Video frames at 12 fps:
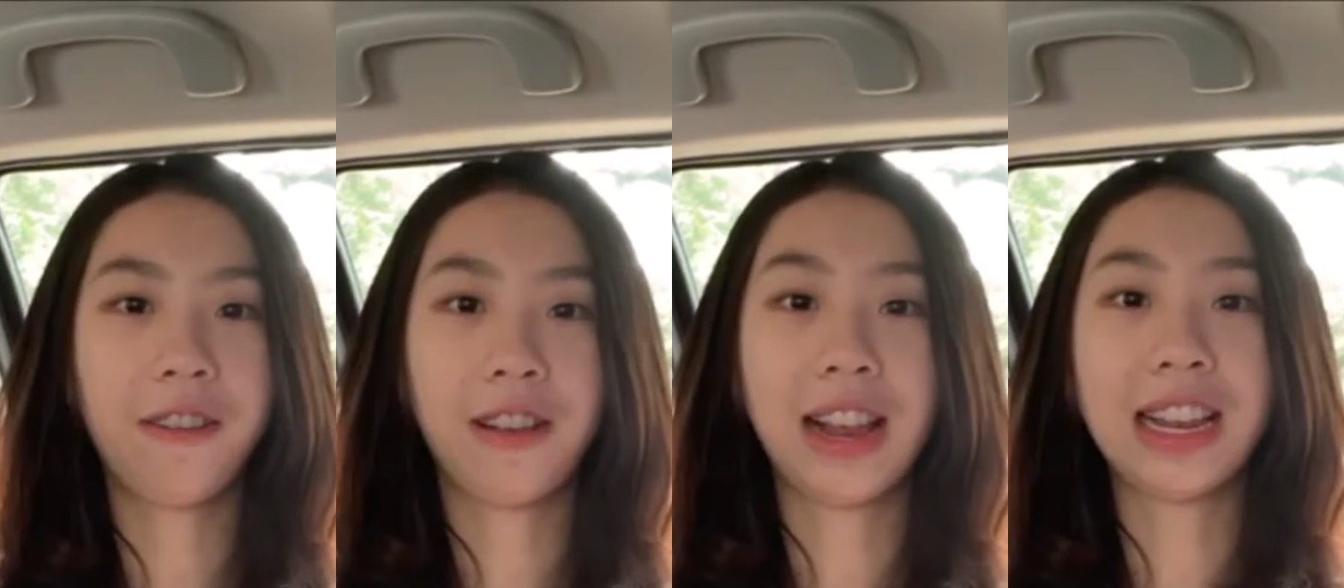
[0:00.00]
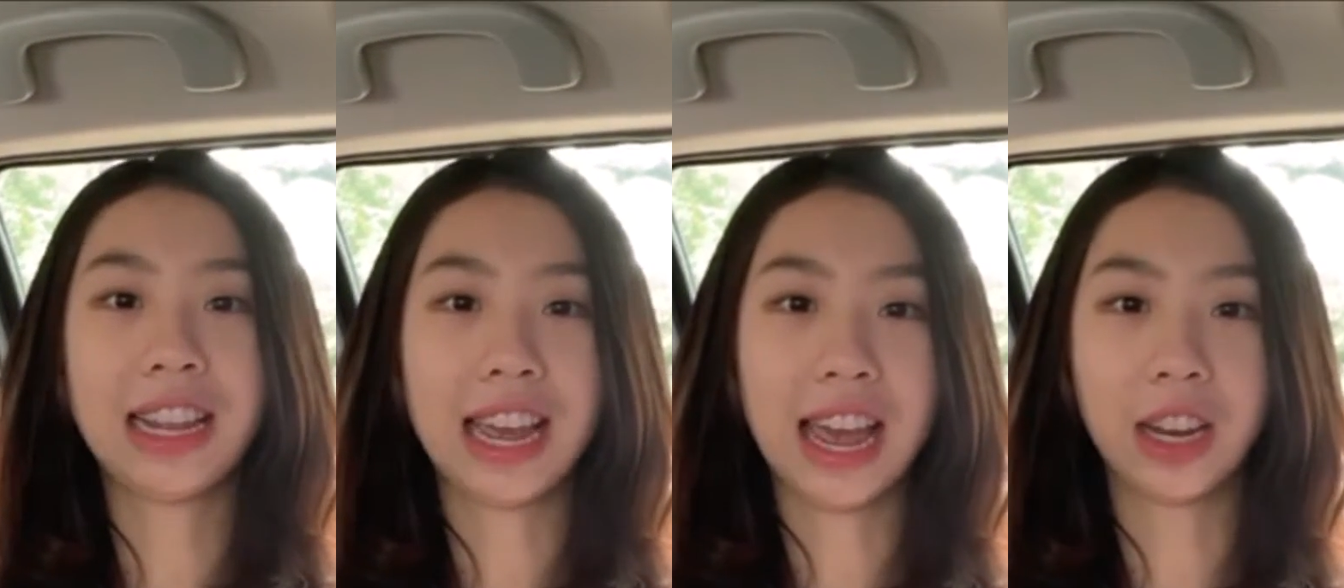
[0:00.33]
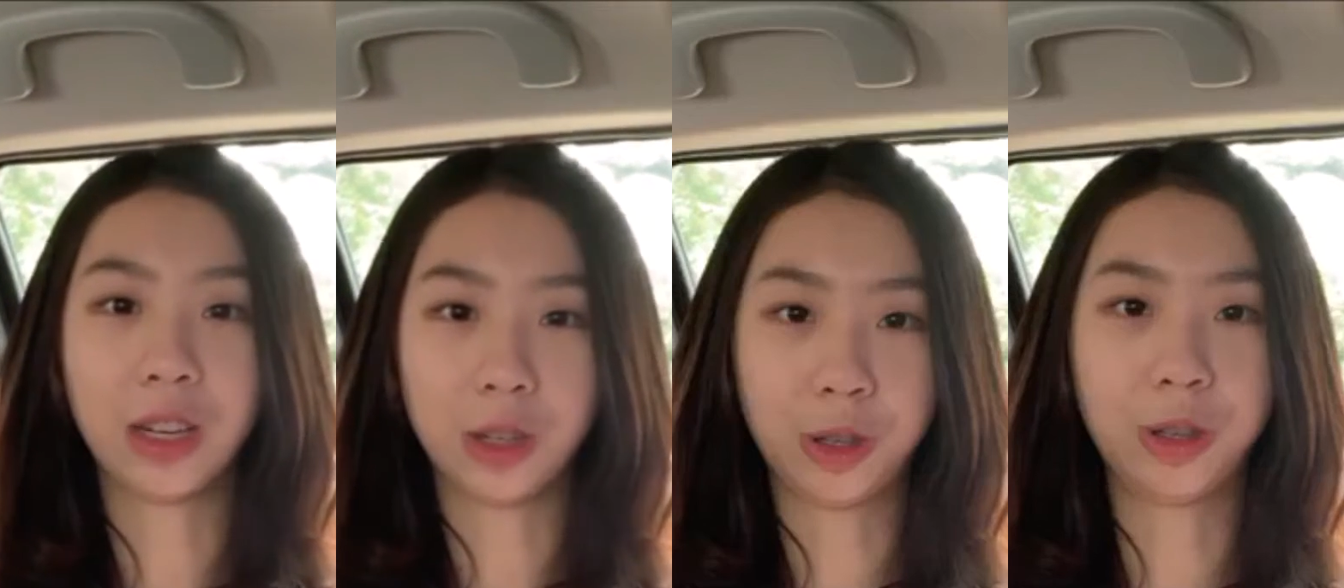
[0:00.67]
friendly
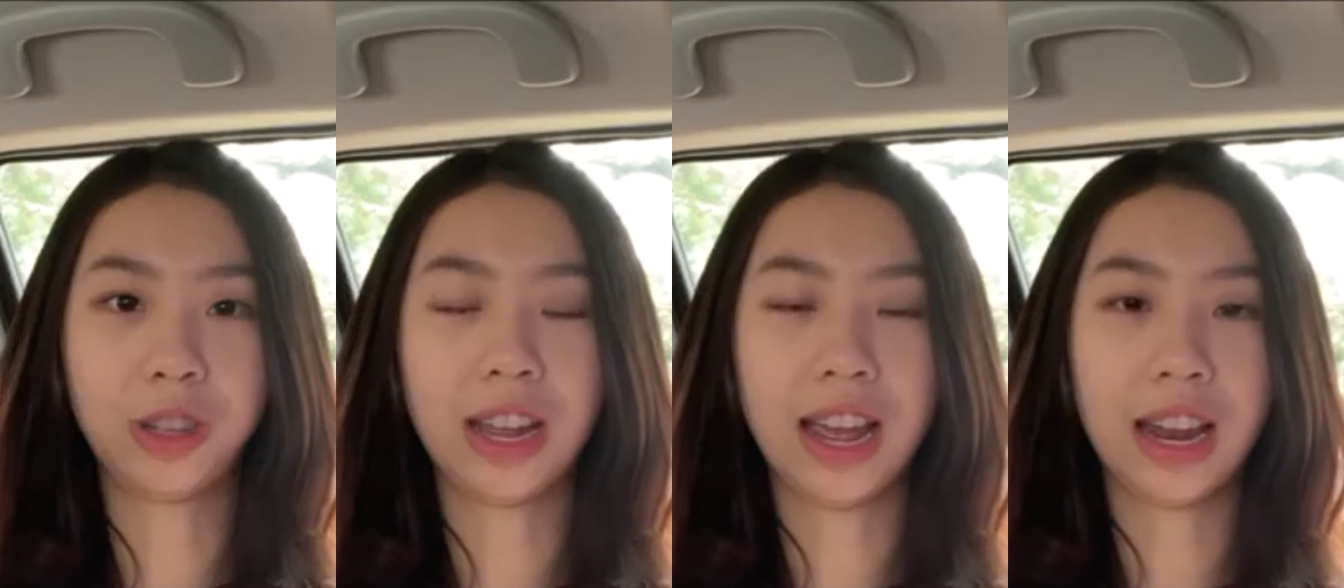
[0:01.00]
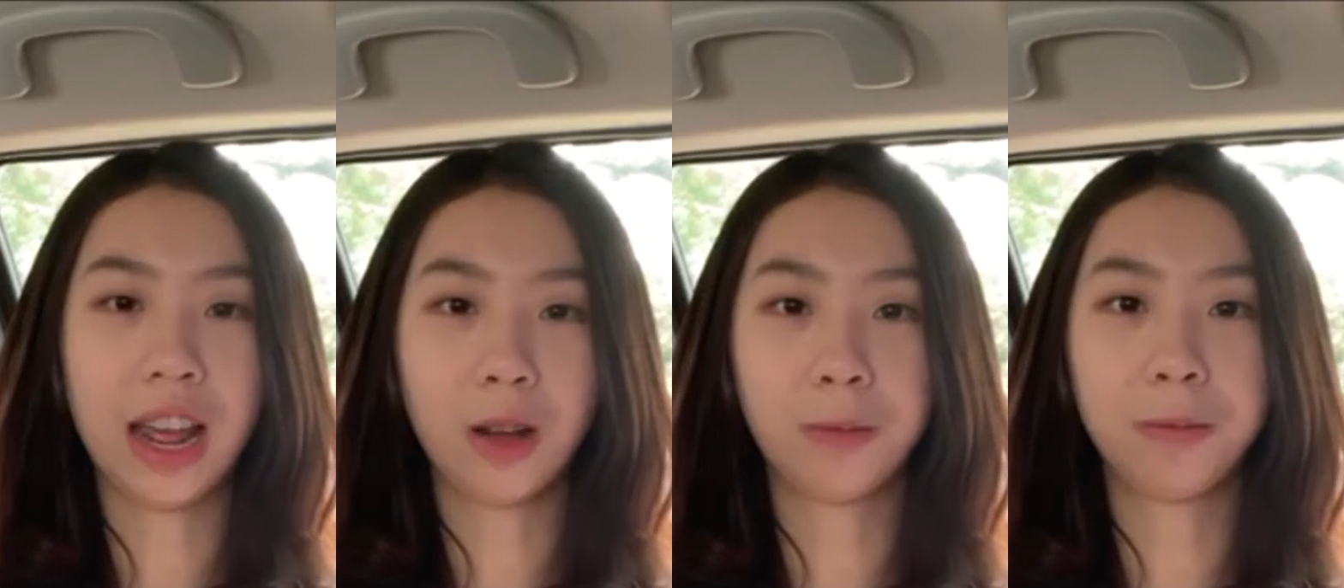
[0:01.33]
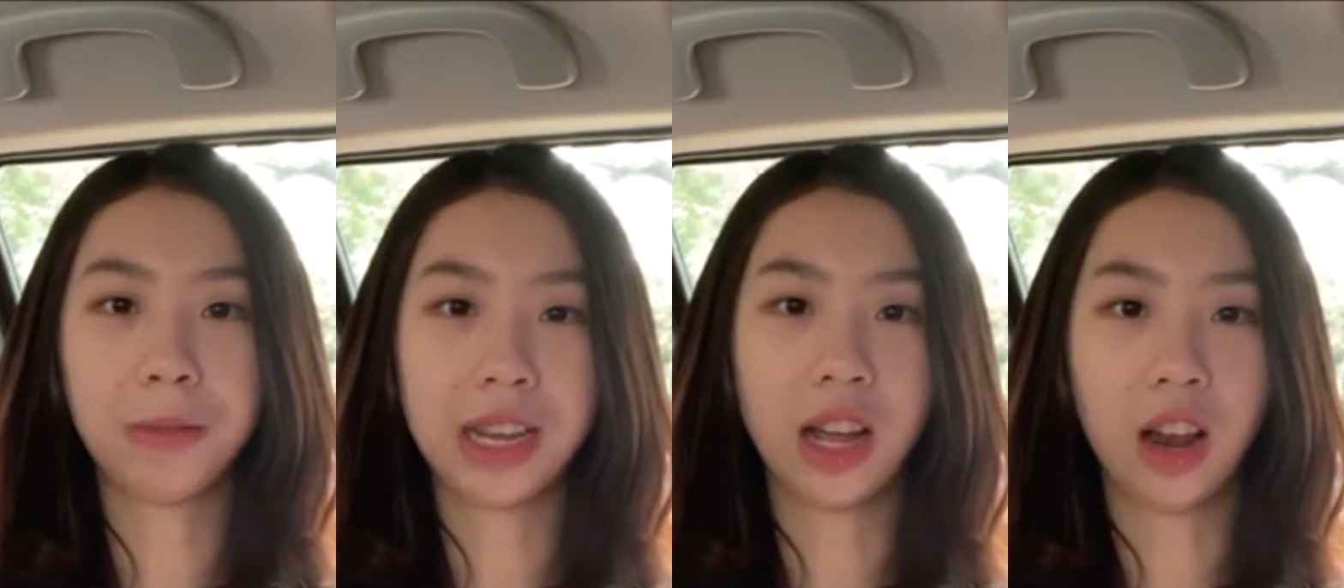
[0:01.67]
and good and help
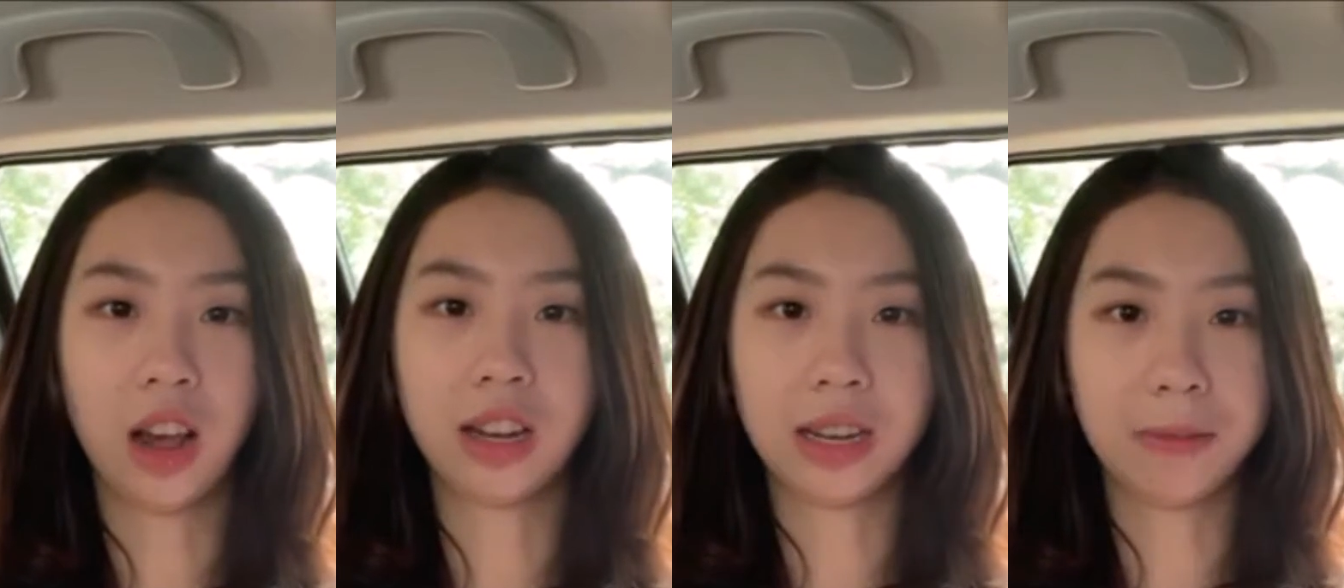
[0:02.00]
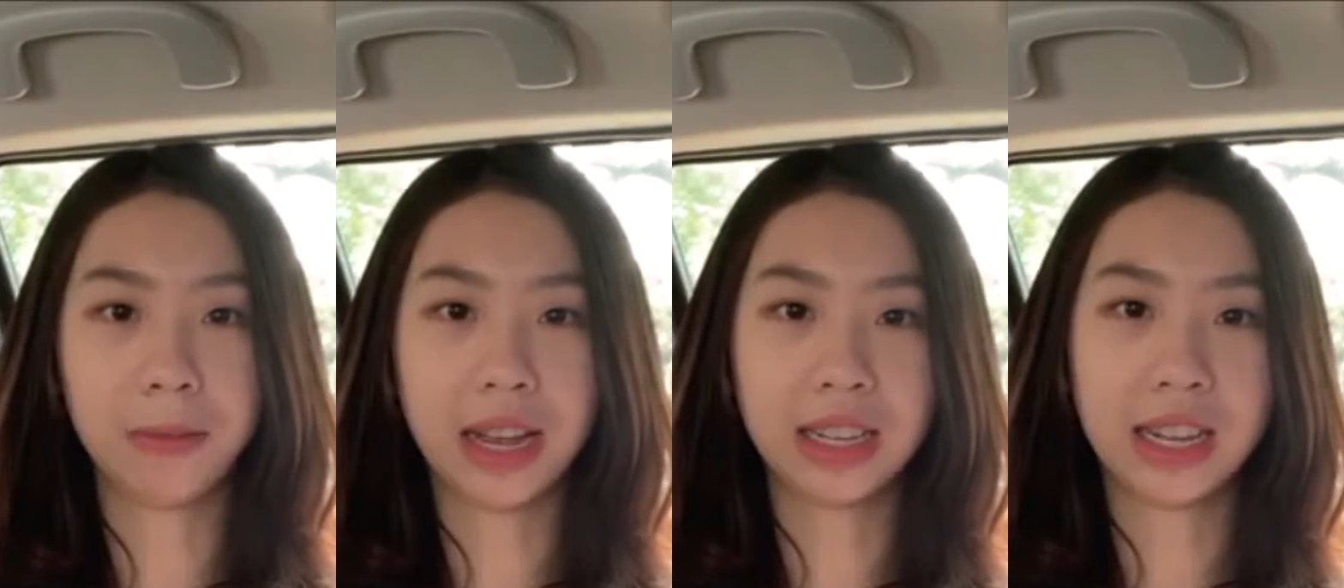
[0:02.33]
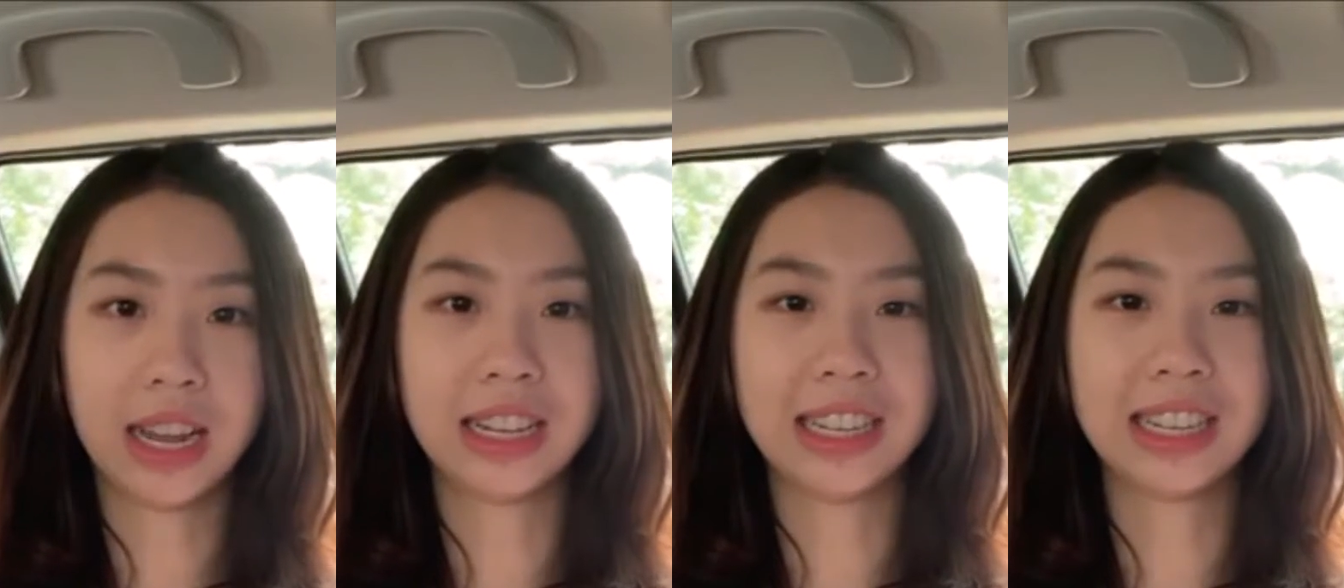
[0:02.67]
me a lot in my
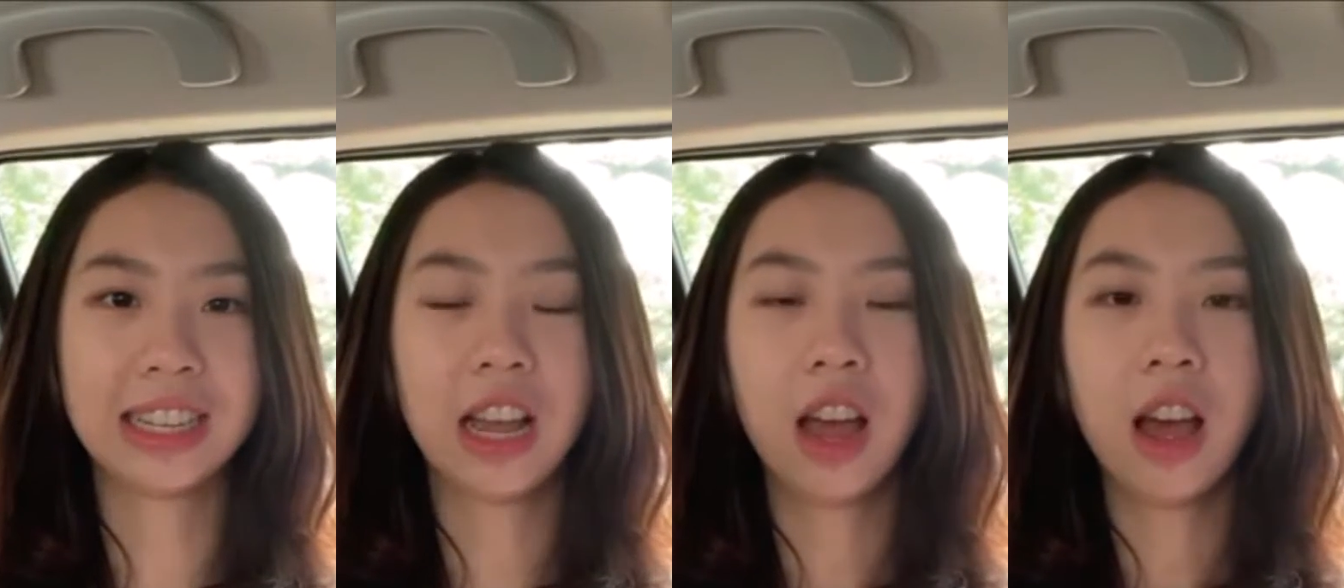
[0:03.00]
studies.